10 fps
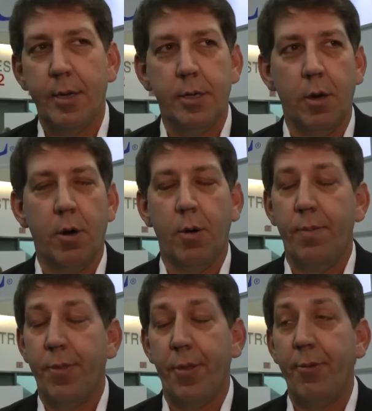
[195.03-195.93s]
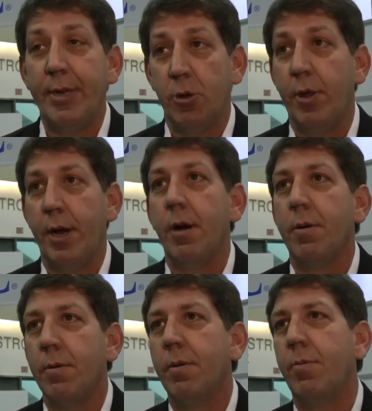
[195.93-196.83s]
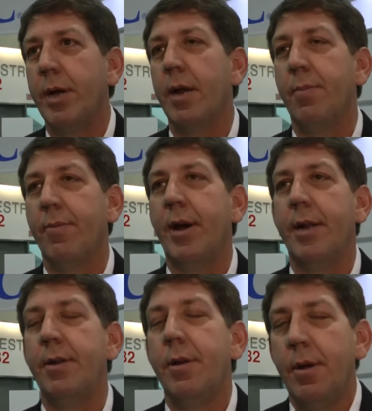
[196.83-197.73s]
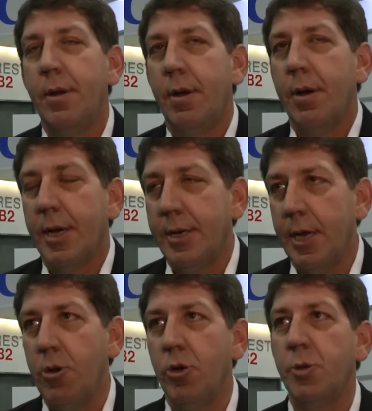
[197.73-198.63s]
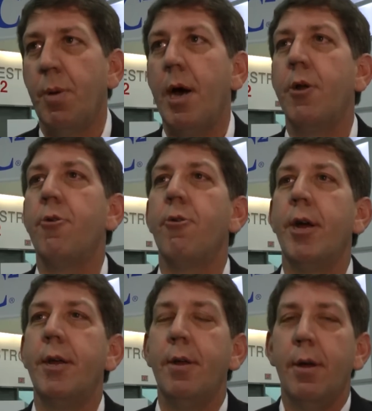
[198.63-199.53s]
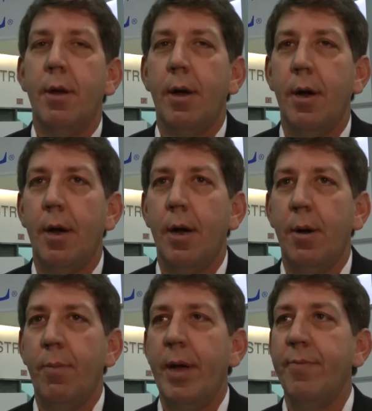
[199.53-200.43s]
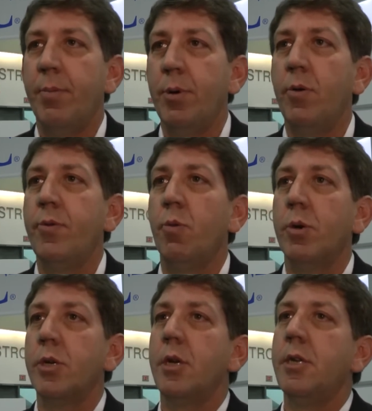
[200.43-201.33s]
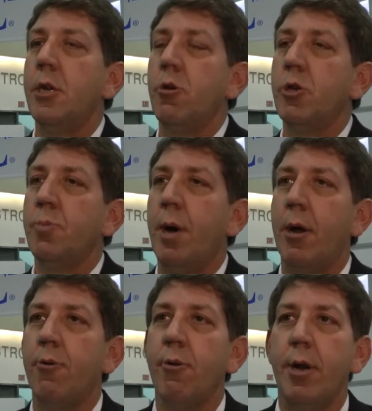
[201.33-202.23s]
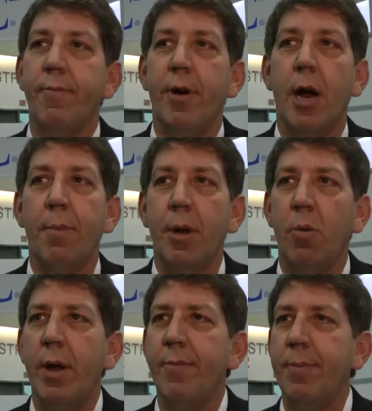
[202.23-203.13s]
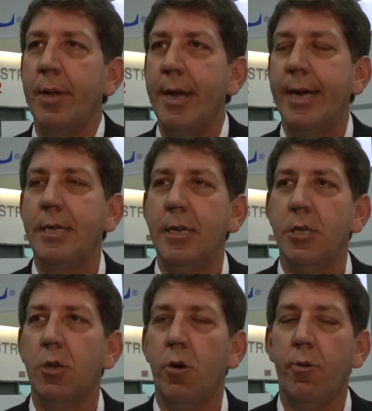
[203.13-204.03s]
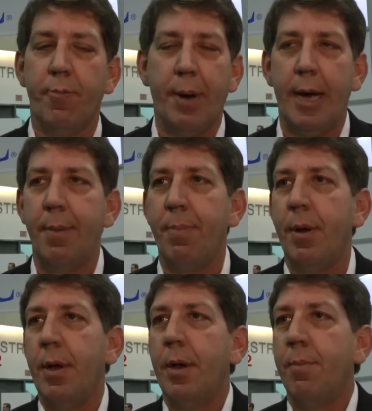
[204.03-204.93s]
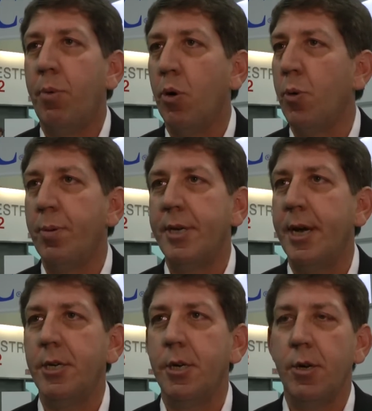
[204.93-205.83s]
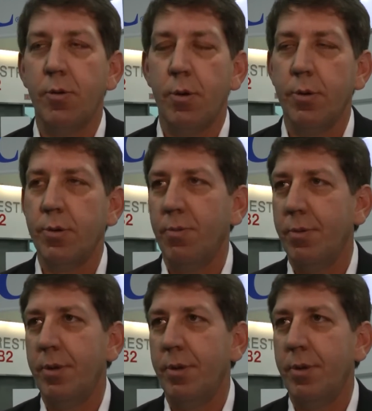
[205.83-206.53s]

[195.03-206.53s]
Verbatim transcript: So the threats are there, and we got to provide continuous monitoring. We have to move towards a continuous monitoring environment, away from the legacy stovepipe, border protection controls.